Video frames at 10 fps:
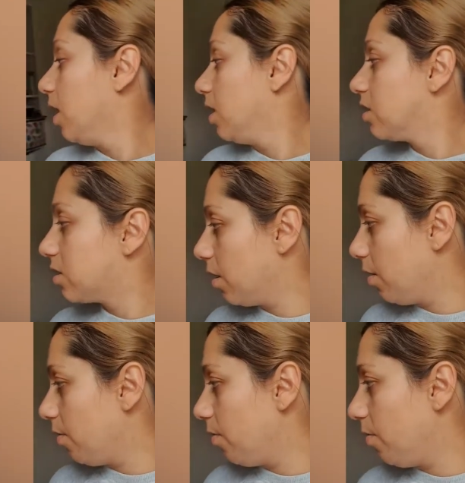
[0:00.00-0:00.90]

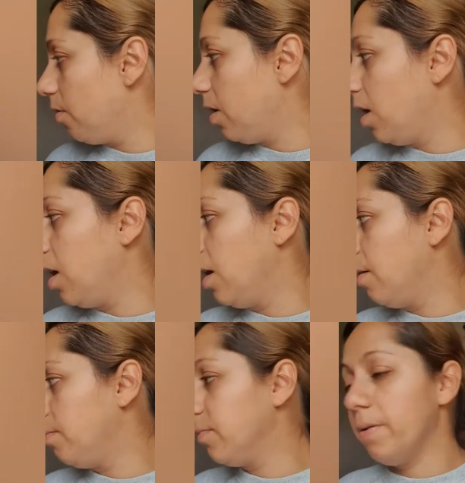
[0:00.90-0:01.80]
So
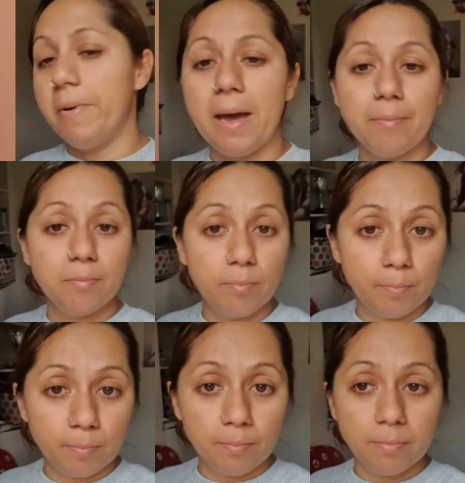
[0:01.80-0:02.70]
the
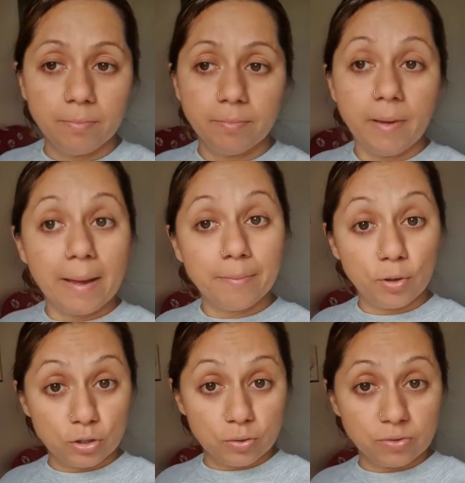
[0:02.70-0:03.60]
MAM
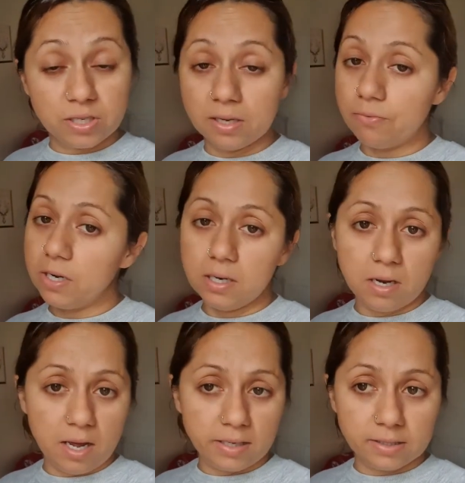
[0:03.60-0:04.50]
bottles, he really
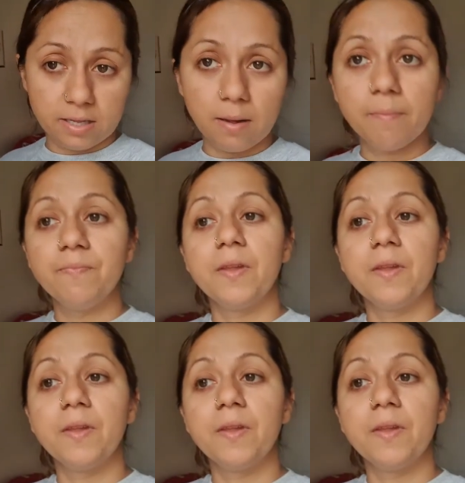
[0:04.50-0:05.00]
likes them.